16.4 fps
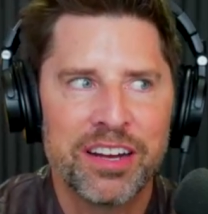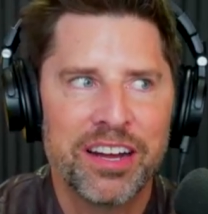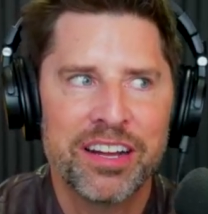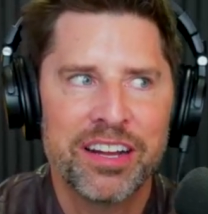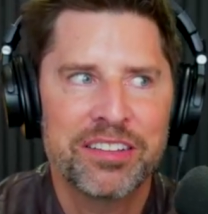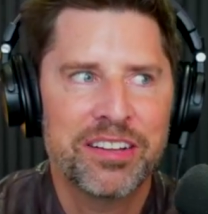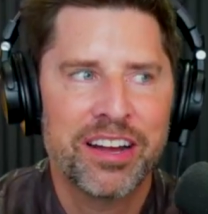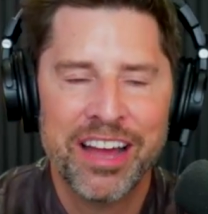
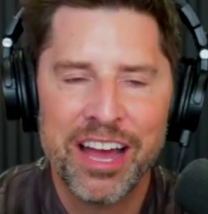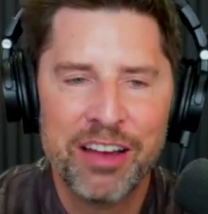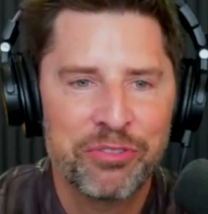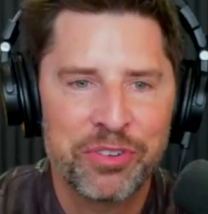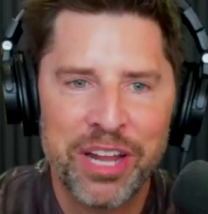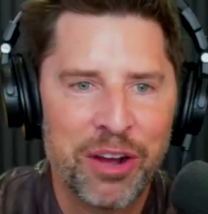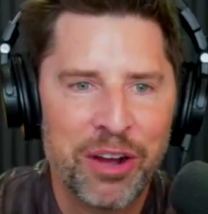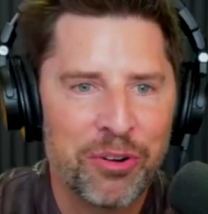a, a half
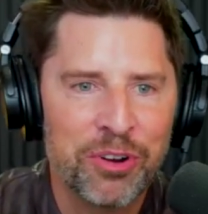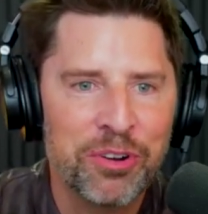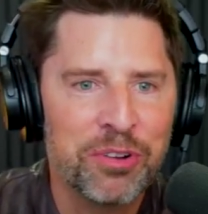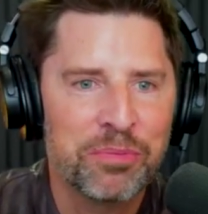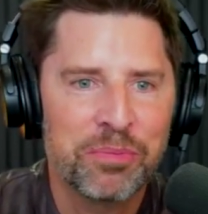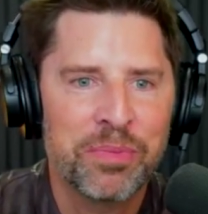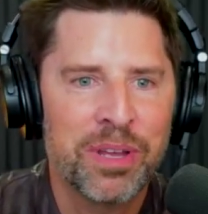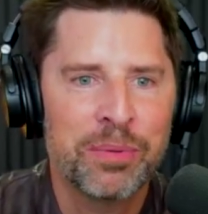an hour
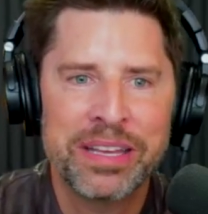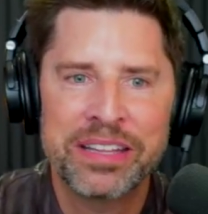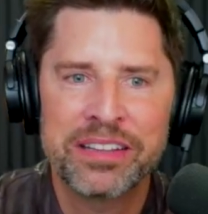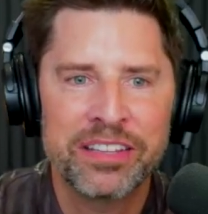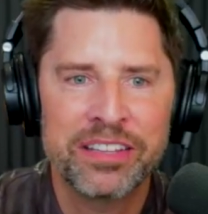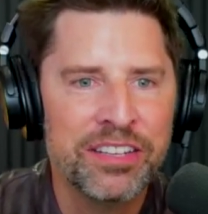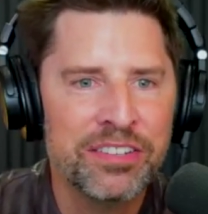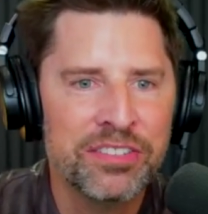maybe at
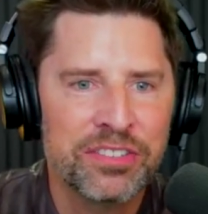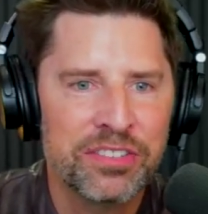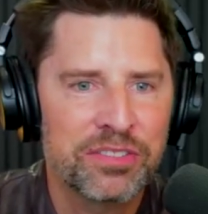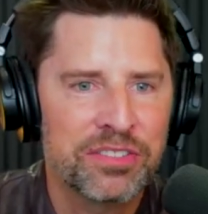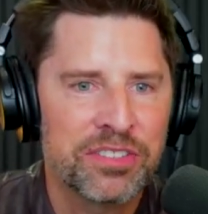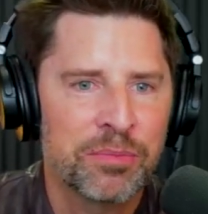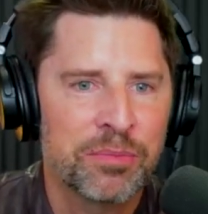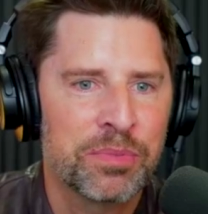least
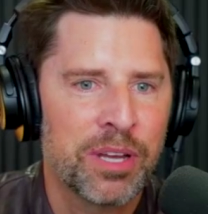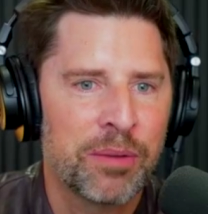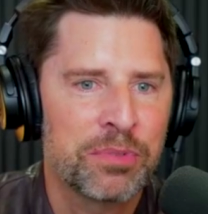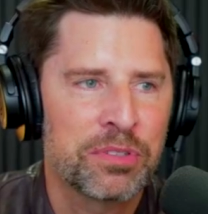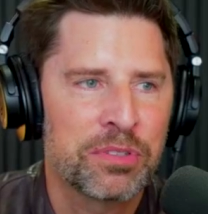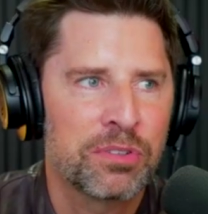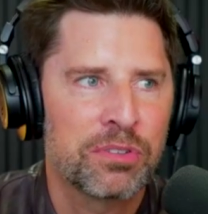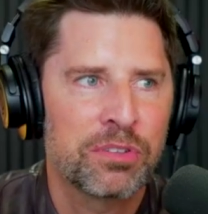
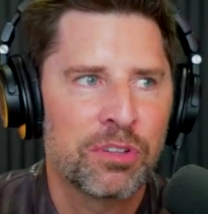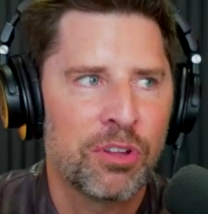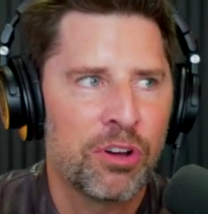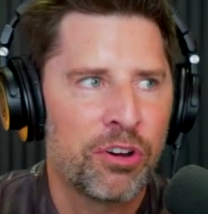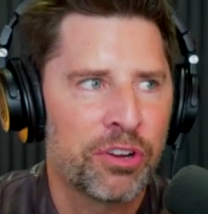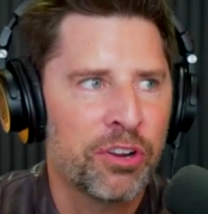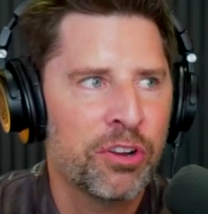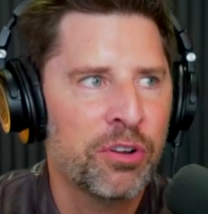sometimes
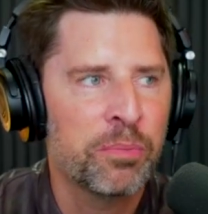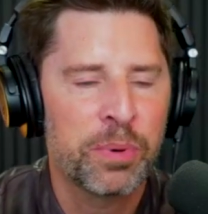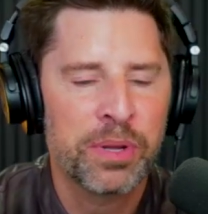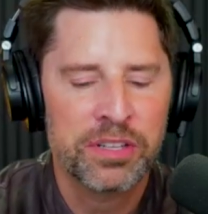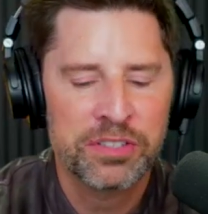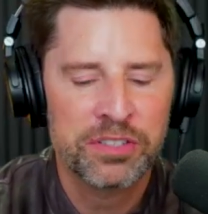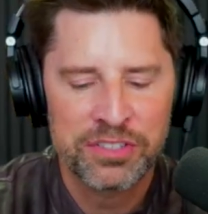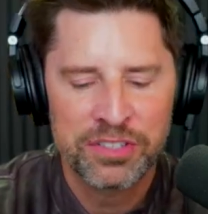longer but
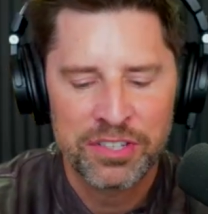it's